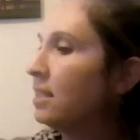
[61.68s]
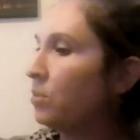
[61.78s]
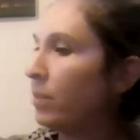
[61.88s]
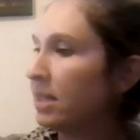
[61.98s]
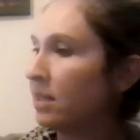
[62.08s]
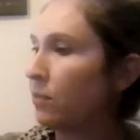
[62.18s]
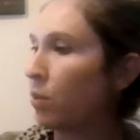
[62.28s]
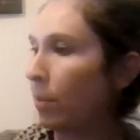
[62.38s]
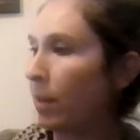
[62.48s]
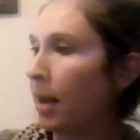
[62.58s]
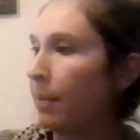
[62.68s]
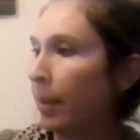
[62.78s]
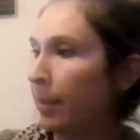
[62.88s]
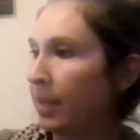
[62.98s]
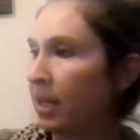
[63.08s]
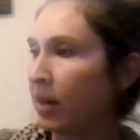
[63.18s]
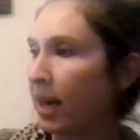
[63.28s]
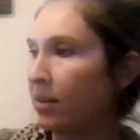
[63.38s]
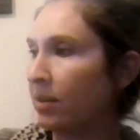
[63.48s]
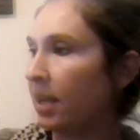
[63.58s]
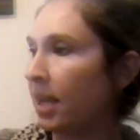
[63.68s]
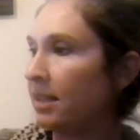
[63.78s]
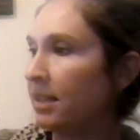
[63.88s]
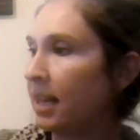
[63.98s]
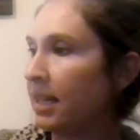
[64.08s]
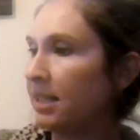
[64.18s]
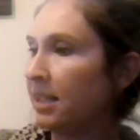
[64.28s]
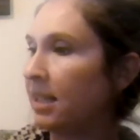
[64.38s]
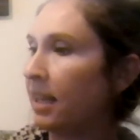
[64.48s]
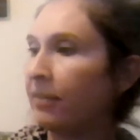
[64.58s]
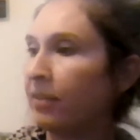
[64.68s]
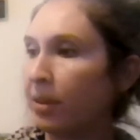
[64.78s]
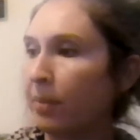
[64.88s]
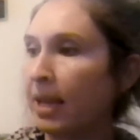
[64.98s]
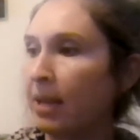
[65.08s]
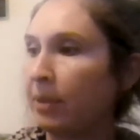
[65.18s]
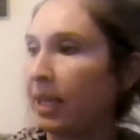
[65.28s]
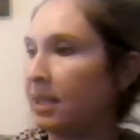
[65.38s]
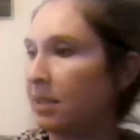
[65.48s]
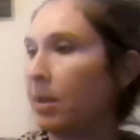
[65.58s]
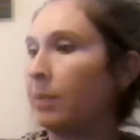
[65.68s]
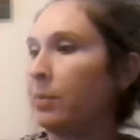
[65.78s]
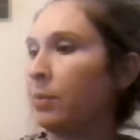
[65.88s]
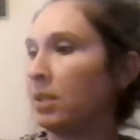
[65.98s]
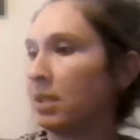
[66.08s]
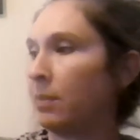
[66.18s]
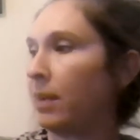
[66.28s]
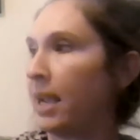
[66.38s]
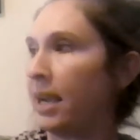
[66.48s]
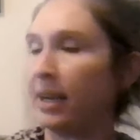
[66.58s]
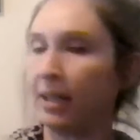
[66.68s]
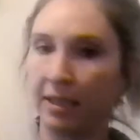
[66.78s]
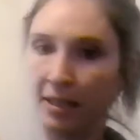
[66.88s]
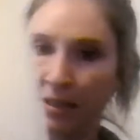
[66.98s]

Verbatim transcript: and twists form a bumpy crown. It's not easy to cover the many plaits mommy puts in my hair.